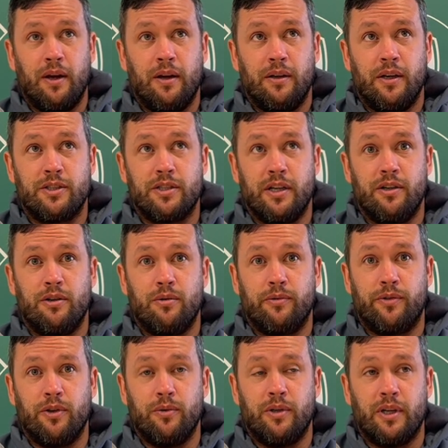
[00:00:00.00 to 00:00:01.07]
listen, I know a
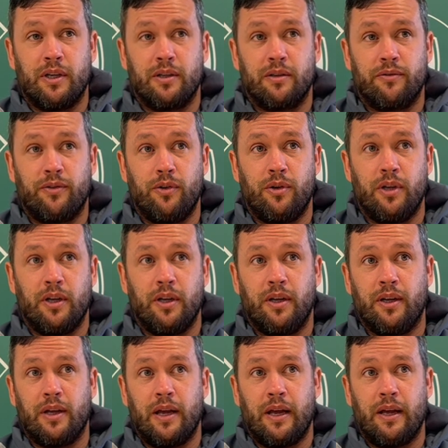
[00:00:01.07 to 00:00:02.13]
few of
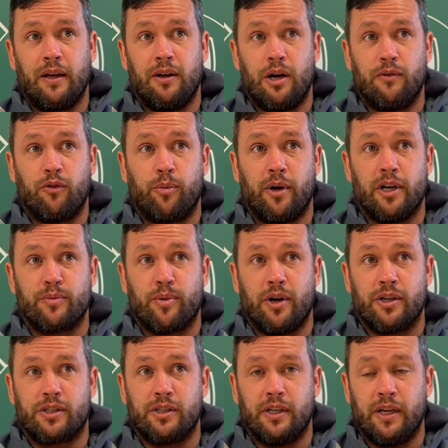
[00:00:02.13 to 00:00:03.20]
the Longford players
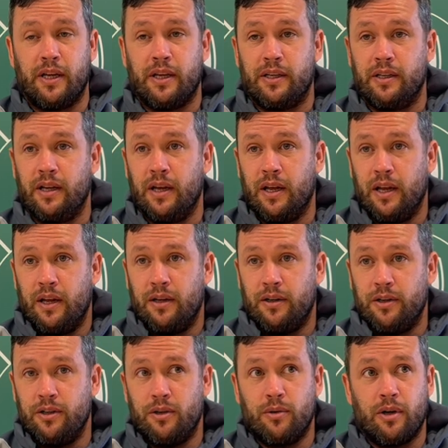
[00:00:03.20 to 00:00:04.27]
personally, and
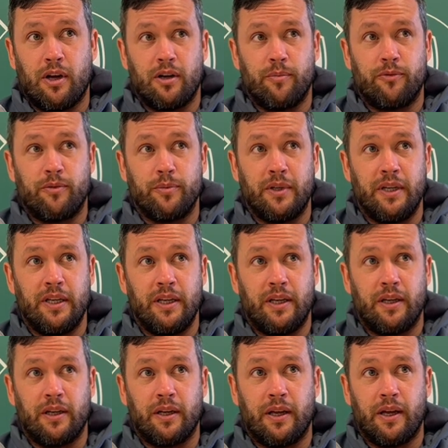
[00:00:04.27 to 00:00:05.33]
I know a lot of them from the
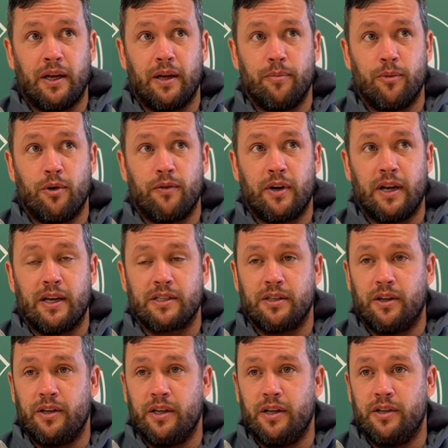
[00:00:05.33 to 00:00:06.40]
league over the last
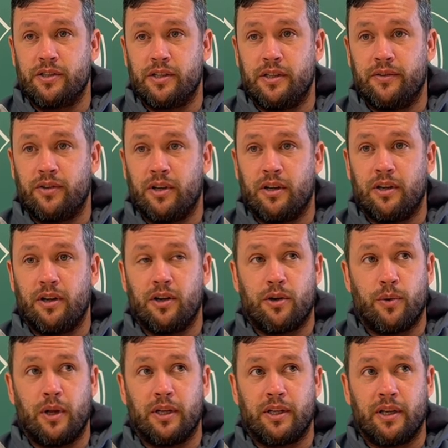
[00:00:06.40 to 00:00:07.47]
lot of years, and they've got a lot of
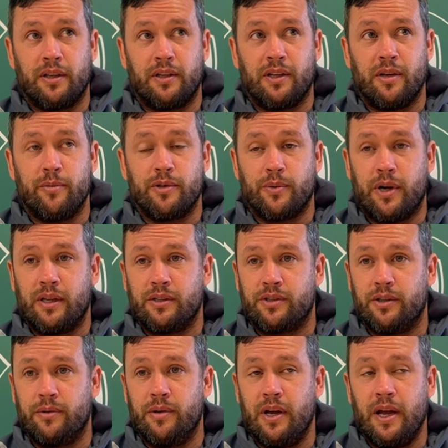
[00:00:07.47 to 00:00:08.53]
quality in the team as well.
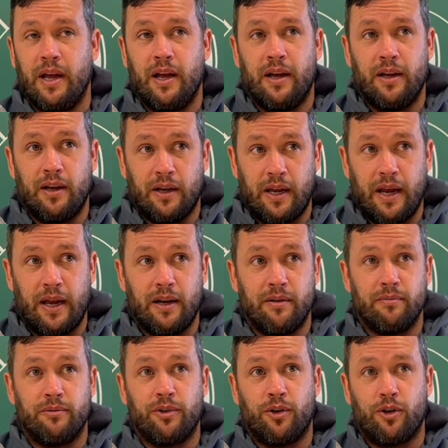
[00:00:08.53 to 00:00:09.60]
So
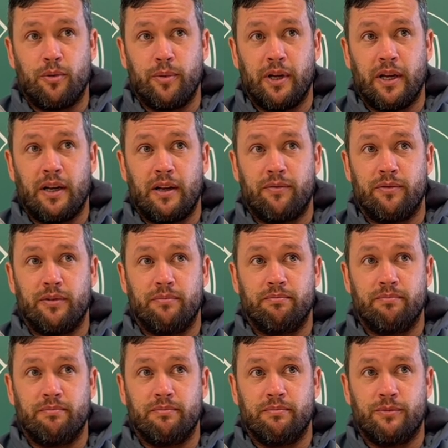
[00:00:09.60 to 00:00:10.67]
again, they're coming in having
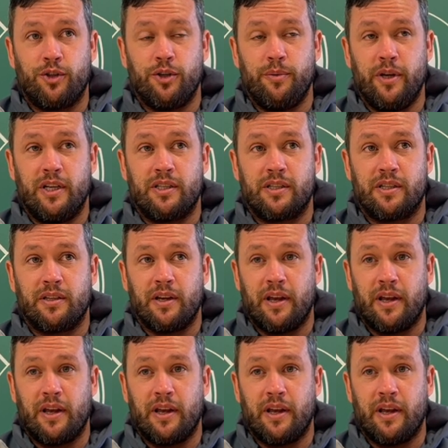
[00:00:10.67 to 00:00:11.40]
2 weeks